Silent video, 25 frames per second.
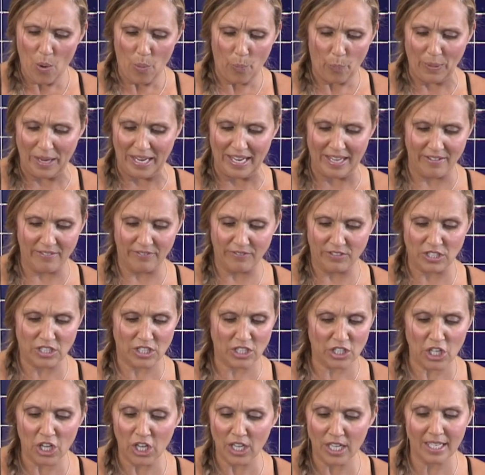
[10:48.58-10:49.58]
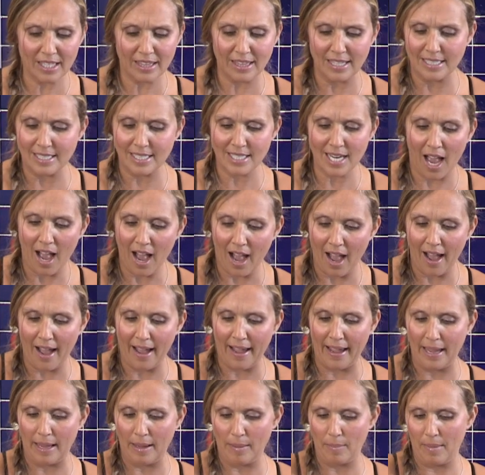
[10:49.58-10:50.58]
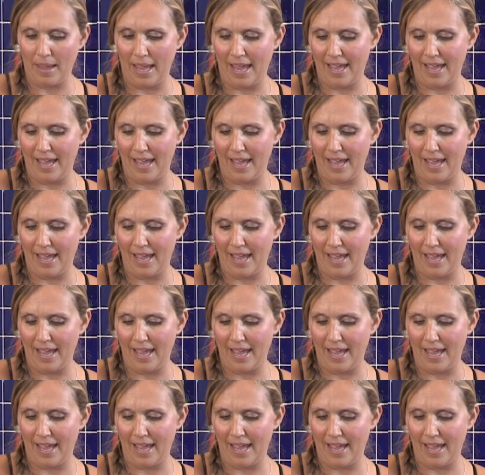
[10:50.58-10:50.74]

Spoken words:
we took the time